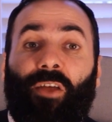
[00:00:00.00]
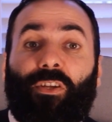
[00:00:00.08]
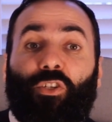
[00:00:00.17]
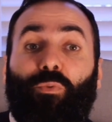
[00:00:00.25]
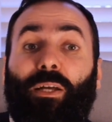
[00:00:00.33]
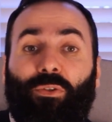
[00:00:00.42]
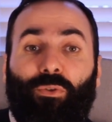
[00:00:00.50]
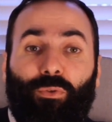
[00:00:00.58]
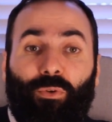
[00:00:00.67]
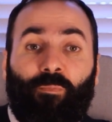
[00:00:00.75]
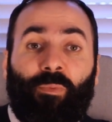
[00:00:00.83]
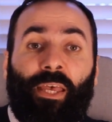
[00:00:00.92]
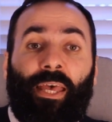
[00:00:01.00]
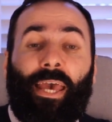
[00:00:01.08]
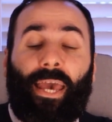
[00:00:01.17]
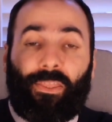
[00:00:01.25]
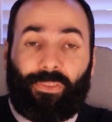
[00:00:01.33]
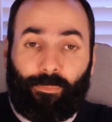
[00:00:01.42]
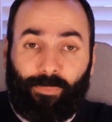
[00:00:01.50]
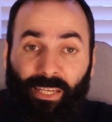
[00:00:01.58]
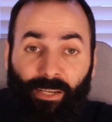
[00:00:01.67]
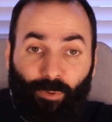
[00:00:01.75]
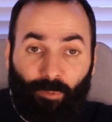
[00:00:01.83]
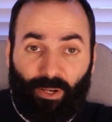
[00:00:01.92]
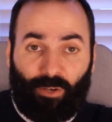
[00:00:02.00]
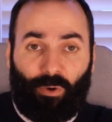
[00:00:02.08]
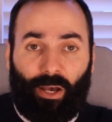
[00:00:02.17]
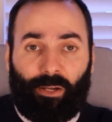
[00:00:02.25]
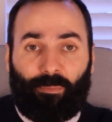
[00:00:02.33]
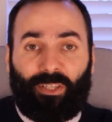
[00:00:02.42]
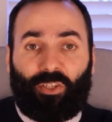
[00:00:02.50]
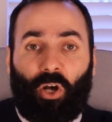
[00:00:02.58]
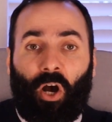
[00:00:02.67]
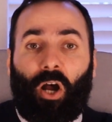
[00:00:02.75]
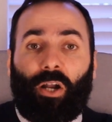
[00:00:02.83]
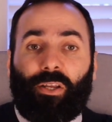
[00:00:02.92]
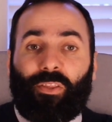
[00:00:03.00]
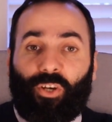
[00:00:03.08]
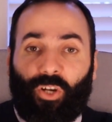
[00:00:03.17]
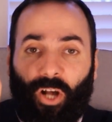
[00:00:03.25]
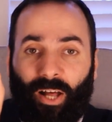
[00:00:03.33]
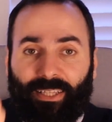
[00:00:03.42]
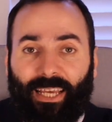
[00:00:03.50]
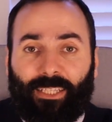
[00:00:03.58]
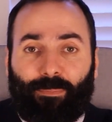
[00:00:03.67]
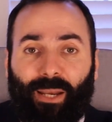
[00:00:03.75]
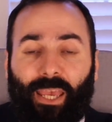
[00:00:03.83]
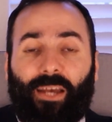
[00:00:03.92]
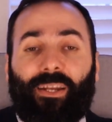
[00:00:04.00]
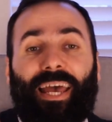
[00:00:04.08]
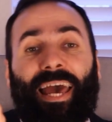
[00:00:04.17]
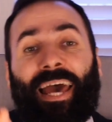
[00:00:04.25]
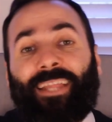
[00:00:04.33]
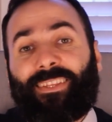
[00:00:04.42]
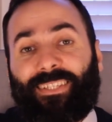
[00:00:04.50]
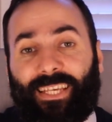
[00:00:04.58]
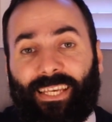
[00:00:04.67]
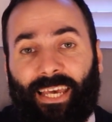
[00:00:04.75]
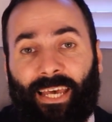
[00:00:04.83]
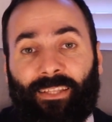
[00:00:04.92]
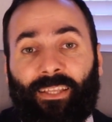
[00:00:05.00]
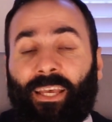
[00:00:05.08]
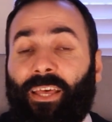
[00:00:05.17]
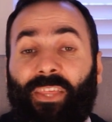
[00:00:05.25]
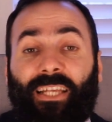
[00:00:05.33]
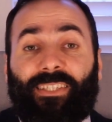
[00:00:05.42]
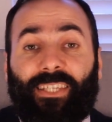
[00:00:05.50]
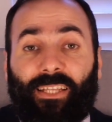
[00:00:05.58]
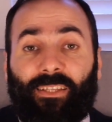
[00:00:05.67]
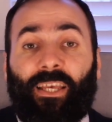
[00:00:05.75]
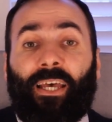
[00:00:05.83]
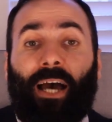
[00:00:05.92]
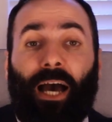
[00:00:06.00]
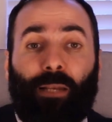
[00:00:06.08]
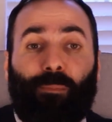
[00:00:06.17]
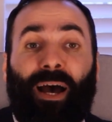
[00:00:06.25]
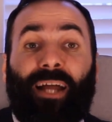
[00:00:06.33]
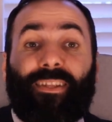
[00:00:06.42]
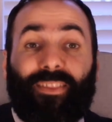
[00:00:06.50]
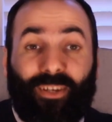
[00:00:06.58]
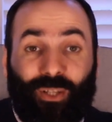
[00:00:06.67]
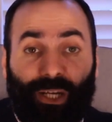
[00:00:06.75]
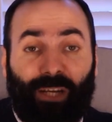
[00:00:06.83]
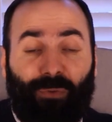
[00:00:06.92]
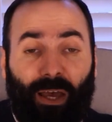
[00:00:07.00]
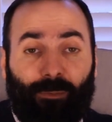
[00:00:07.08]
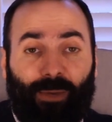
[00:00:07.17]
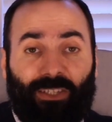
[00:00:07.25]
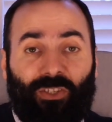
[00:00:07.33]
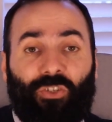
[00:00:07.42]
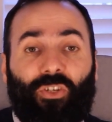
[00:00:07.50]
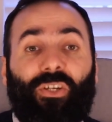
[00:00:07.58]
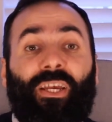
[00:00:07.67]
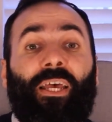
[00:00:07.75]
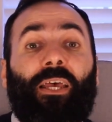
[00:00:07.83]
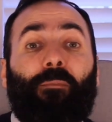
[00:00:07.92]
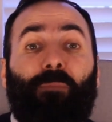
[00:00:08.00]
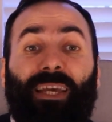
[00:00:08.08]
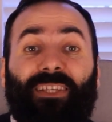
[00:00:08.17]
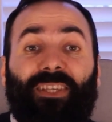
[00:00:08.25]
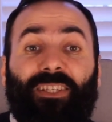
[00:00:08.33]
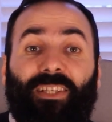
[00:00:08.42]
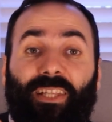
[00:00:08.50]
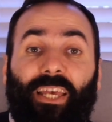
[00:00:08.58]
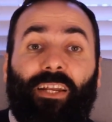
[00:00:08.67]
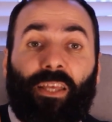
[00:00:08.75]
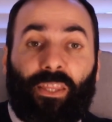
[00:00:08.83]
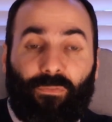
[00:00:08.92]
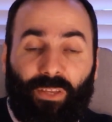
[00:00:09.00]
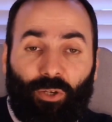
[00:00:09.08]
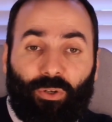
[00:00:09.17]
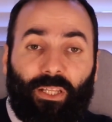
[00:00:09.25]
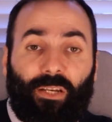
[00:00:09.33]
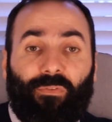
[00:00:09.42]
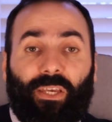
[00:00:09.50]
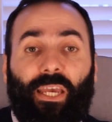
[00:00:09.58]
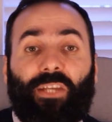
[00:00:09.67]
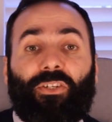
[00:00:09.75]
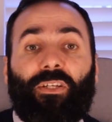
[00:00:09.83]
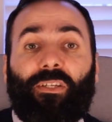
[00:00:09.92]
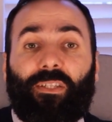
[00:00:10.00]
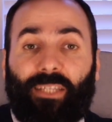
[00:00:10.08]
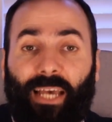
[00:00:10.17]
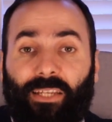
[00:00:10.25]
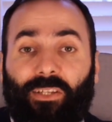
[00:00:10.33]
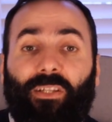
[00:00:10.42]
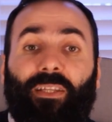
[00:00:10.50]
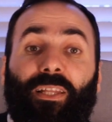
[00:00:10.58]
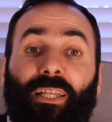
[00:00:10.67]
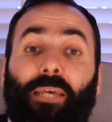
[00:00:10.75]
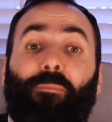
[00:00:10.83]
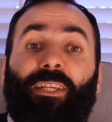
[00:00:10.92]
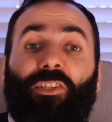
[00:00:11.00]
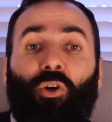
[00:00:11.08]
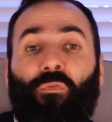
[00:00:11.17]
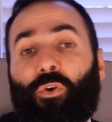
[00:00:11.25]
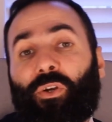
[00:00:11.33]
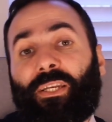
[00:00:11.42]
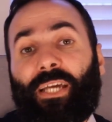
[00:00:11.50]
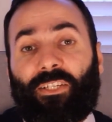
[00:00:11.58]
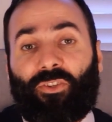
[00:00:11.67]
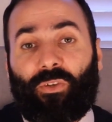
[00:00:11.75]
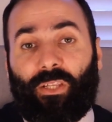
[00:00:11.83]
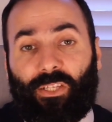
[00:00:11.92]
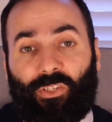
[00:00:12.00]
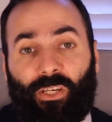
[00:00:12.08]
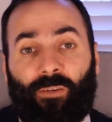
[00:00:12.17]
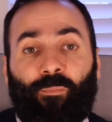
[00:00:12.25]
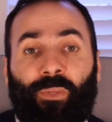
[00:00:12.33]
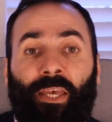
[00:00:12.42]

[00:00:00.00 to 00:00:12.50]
others what to do. And the minimum requirements are the contact prayer and the zakat. That's it. Alban, the Clarifying Messenger, makes this clear in the video clarification titled Limits of Organized Religion.